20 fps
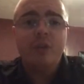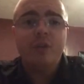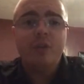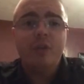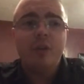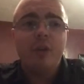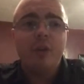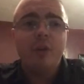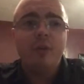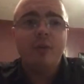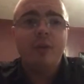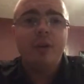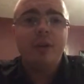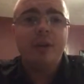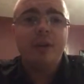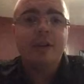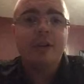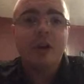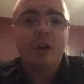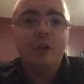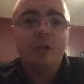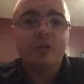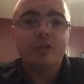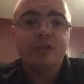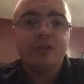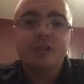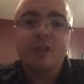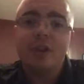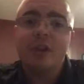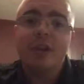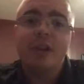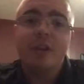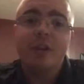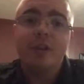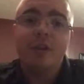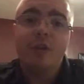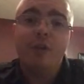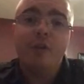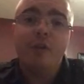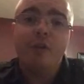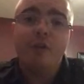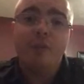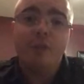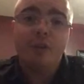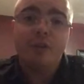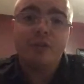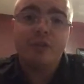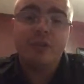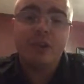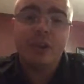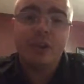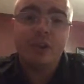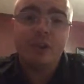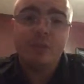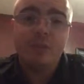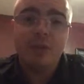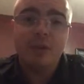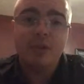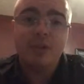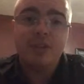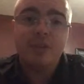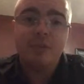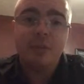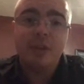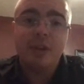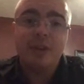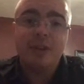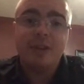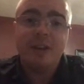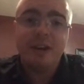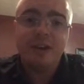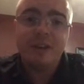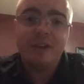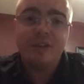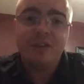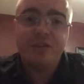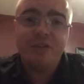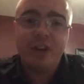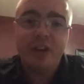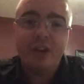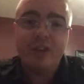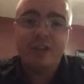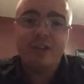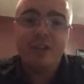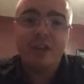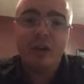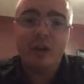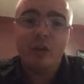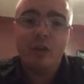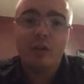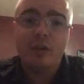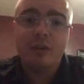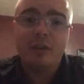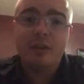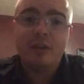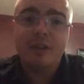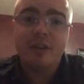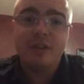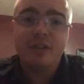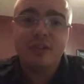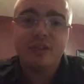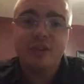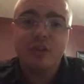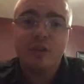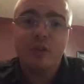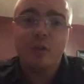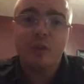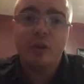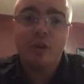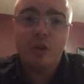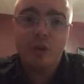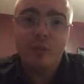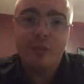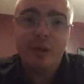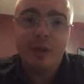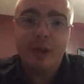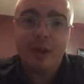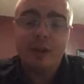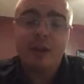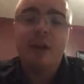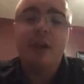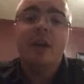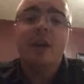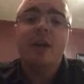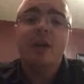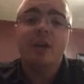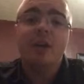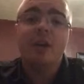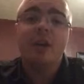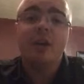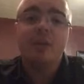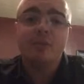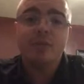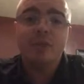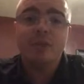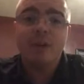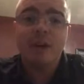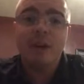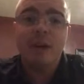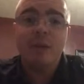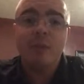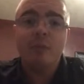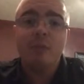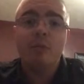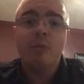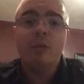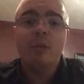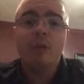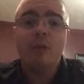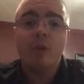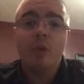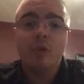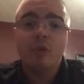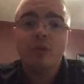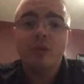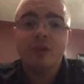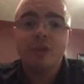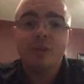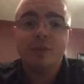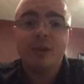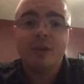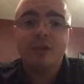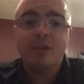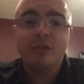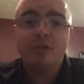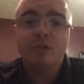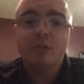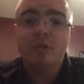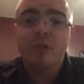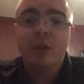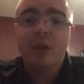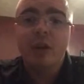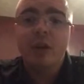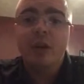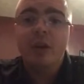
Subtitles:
from a head coach. And I know first-hand experience being a Texan fan, seeing how long the Texans stuck with Kubiak. There comes a time when ownership has to